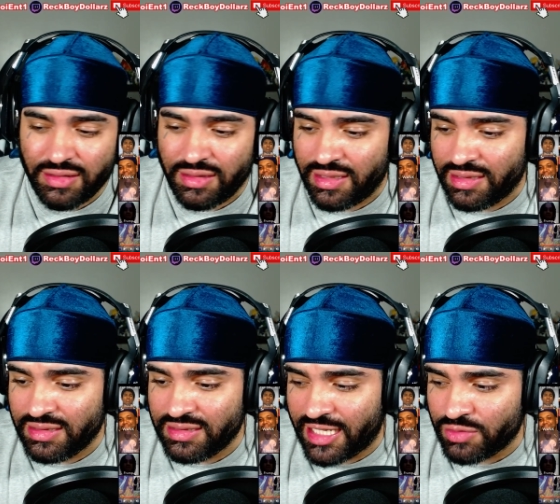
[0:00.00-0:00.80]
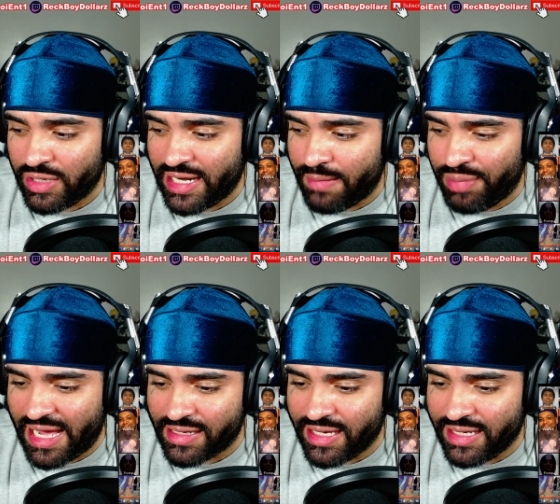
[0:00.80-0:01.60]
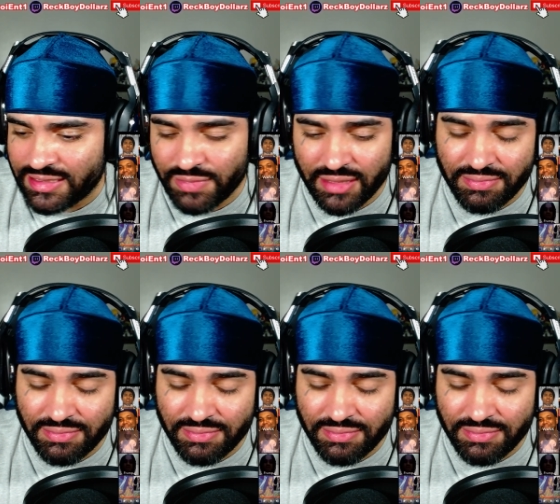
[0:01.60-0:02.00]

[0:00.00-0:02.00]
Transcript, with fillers: And he said that's why that block hates me.